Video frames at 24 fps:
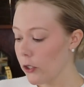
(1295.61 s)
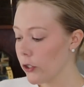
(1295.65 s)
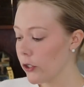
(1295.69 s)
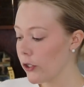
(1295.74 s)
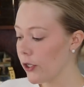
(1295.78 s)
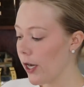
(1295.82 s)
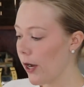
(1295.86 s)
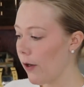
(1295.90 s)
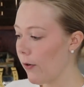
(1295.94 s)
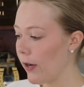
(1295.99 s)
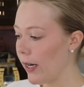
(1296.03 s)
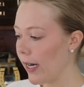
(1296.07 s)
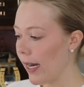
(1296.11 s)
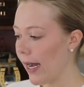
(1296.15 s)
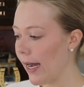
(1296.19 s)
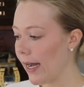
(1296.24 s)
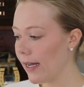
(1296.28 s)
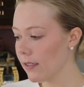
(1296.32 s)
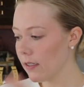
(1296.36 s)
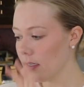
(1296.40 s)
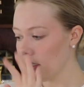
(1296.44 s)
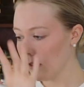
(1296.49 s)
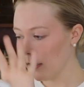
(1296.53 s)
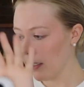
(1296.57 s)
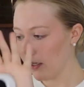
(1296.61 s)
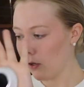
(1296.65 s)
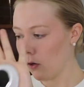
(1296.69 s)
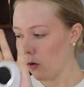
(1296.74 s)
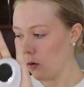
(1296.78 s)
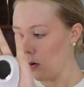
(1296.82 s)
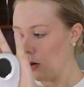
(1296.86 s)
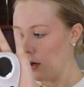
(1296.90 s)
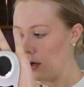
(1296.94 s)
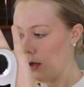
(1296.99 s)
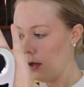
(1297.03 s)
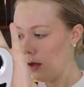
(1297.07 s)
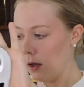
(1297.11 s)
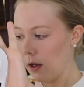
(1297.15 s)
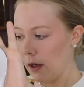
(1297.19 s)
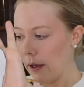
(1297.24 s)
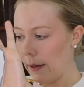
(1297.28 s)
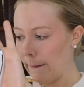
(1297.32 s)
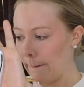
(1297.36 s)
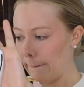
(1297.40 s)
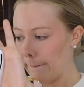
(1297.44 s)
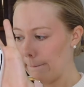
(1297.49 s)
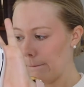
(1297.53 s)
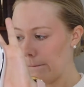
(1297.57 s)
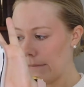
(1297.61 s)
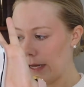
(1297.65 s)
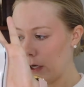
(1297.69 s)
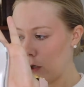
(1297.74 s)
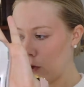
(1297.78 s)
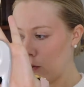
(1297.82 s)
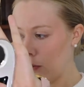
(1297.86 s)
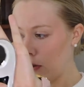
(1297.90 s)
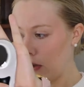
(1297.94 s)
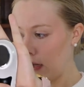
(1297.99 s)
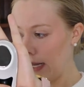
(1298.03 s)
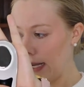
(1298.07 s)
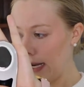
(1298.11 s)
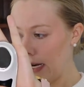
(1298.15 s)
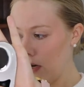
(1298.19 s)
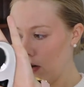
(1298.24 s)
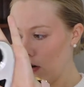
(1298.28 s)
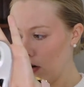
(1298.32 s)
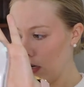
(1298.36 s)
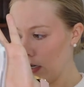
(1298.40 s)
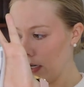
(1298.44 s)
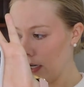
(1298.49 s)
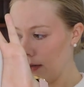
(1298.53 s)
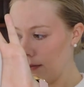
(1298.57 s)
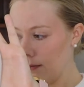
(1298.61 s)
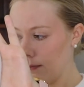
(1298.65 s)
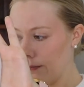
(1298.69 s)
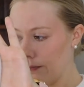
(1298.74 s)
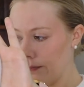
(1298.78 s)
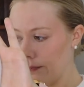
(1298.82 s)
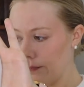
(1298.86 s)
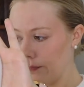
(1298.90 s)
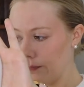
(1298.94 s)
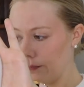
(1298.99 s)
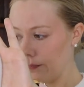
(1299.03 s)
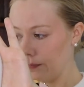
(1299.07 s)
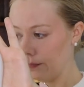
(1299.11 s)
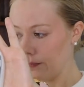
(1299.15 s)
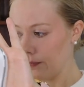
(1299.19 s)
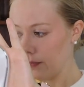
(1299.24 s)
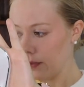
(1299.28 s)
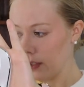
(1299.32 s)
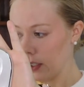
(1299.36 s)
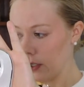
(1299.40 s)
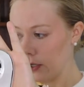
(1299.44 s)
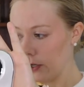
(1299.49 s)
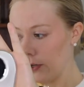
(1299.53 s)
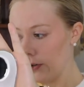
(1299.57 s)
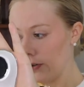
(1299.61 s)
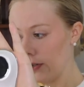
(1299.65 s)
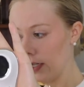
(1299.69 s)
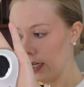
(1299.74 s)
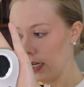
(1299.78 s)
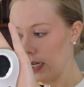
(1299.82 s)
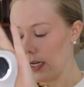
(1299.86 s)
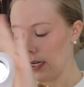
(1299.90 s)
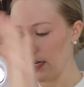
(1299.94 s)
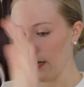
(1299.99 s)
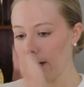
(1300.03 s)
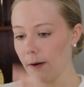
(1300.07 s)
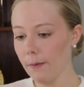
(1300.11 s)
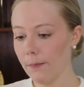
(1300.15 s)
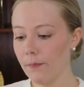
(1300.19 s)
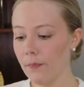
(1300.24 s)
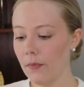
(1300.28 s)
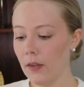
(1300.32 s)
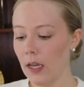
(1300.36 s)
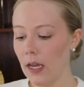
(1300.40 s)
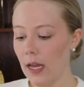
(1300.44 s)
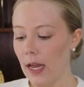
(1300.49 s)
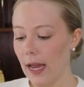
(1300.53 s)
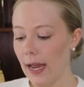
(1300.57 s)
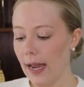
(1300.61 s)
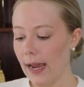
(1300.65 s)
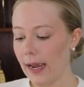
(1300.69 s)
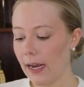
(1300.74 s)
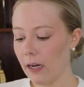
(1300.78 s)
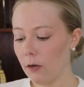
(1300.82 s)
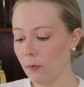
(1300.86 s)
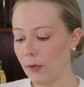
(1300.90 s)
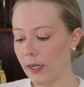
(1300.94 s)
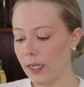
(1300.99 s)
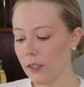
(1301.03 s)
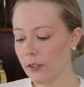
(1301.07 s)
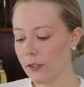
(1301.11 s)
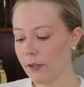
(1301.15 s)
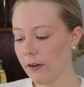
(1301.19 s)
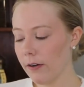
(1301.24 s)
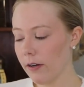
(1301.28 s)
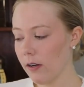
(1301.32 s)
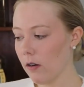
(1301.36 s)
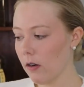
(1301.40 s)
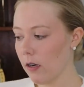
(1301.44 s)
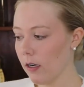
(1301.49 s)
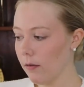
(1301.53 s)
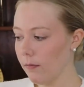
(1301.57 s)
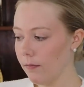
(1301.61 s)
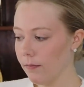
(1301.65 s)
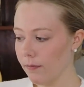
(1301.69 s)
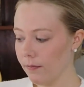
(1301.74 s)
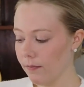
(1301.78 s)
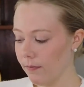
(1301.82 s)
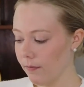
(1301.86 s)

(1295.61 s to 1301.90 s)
So it has a little metal plate on it, as you see here, and we can turn it on.